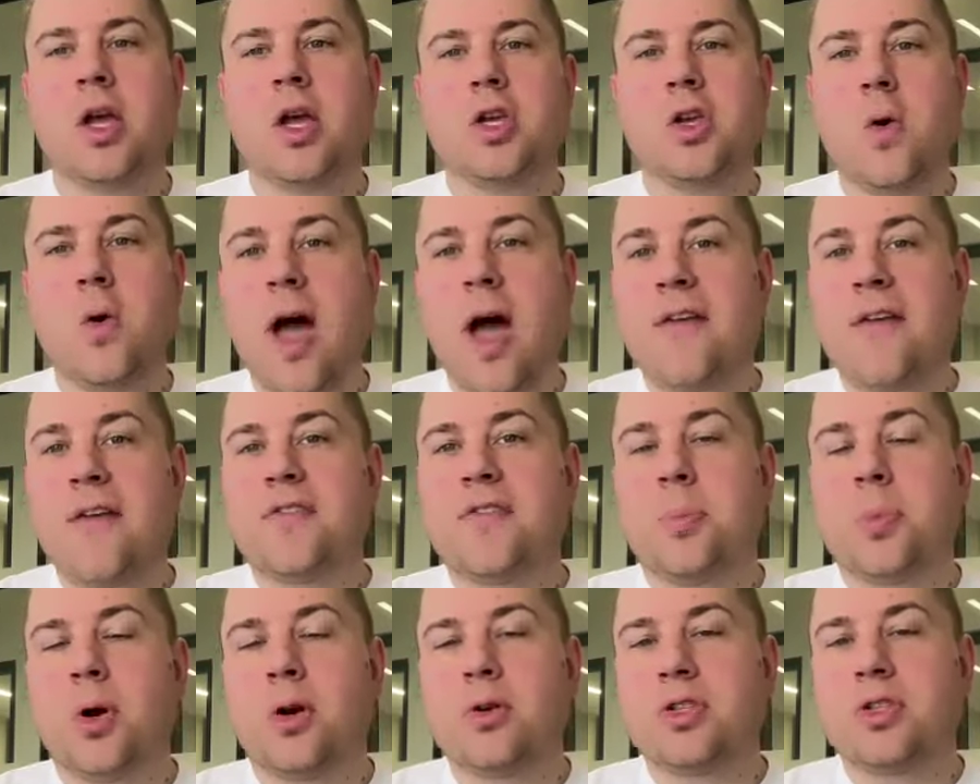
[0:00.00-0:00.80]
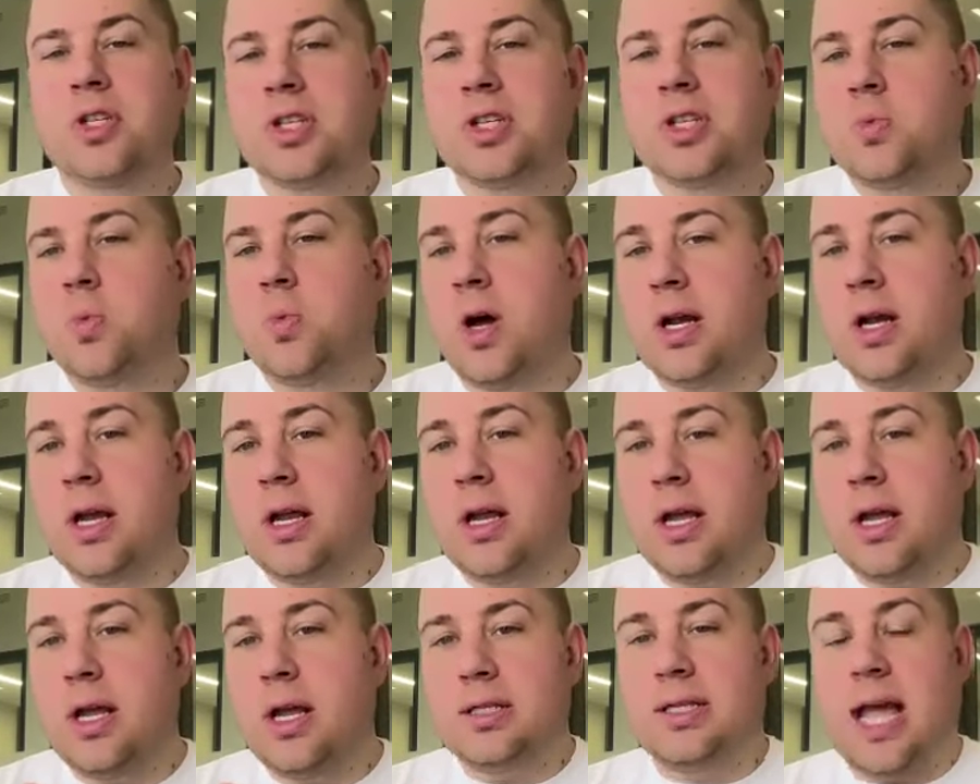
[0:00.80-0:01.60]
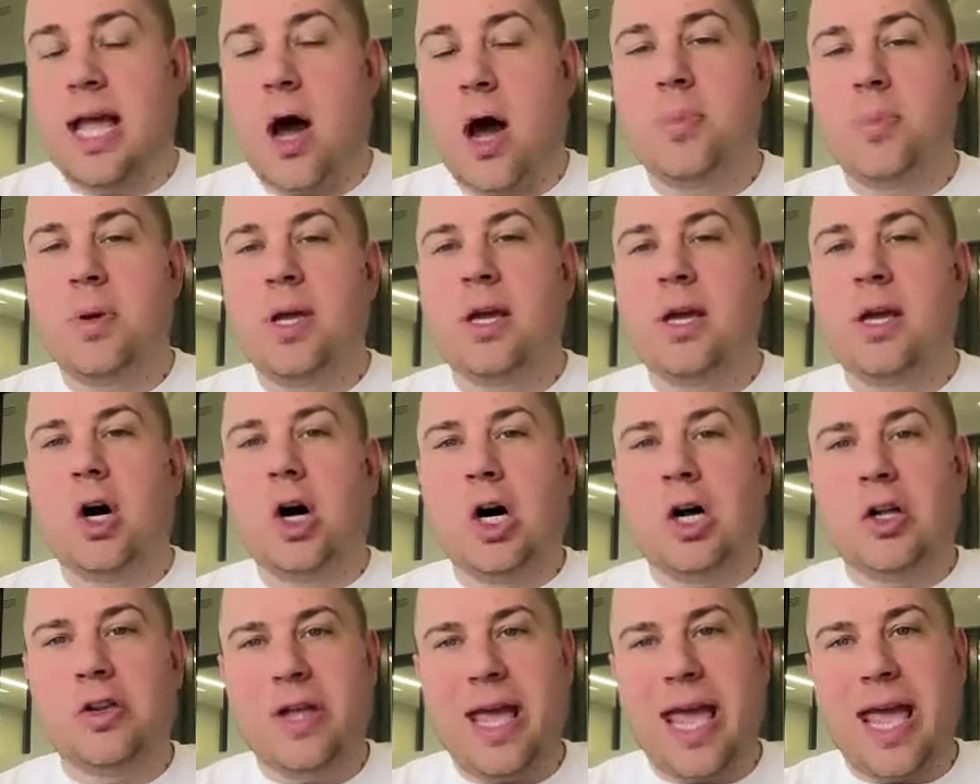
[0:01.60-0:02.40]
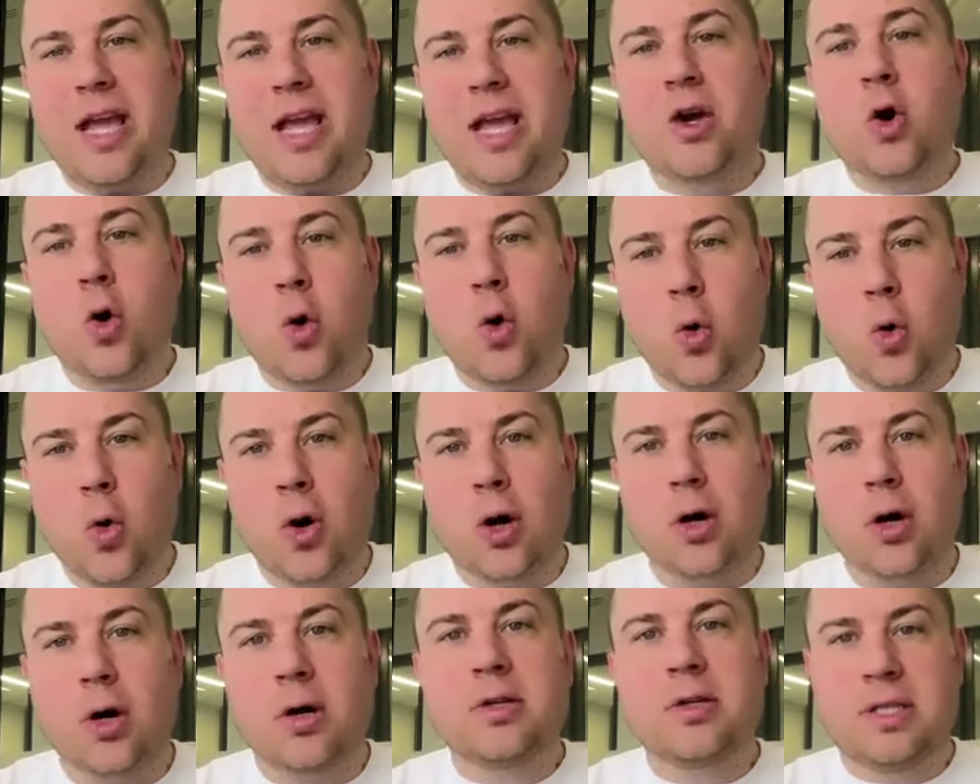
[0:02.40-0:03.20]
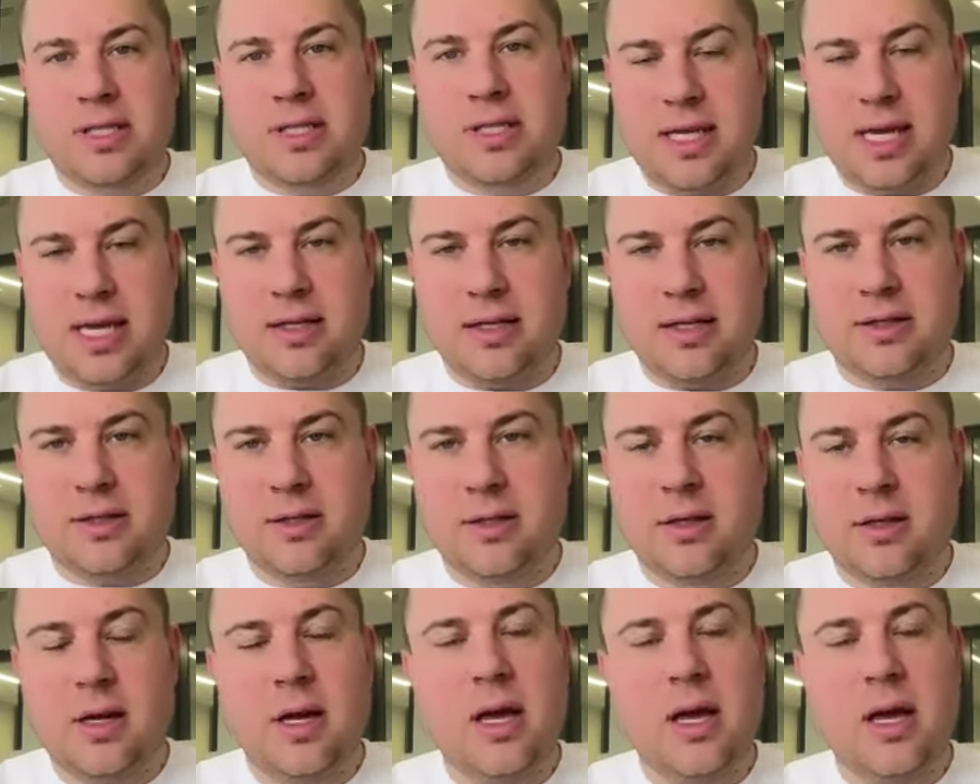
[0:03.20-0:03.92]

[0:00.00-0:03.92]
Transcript: you have to purchase what is now being called a core seat.